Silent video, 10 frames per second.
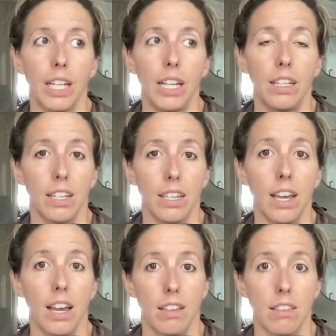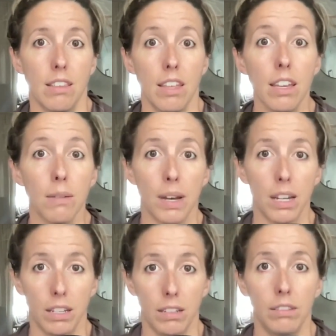And he has to think
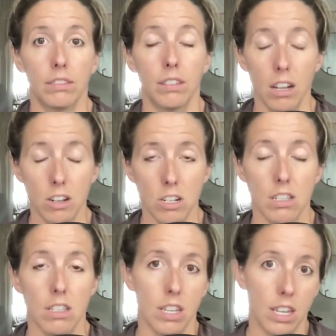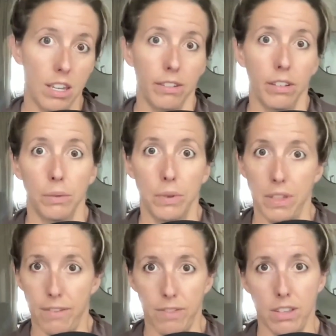about it consciously with
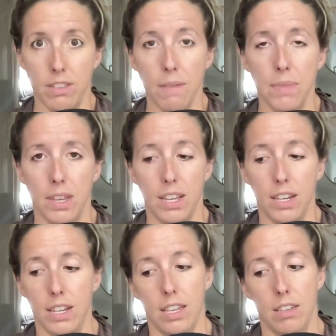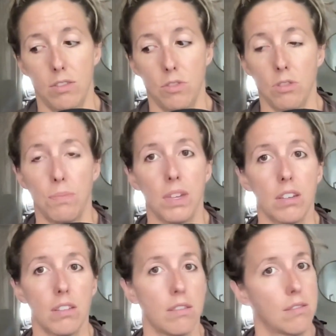every step that he takes, just
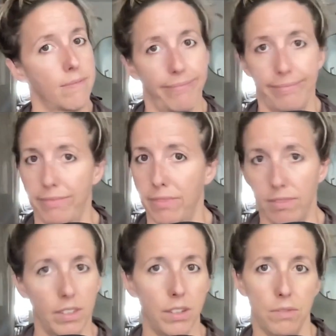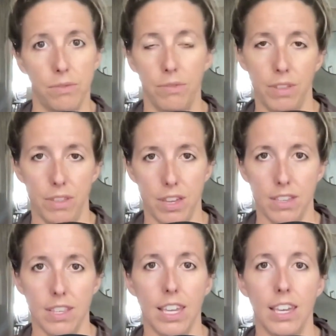because of the
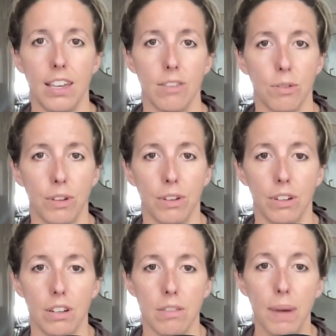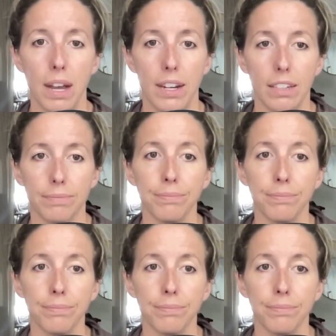things that he has going on in his body.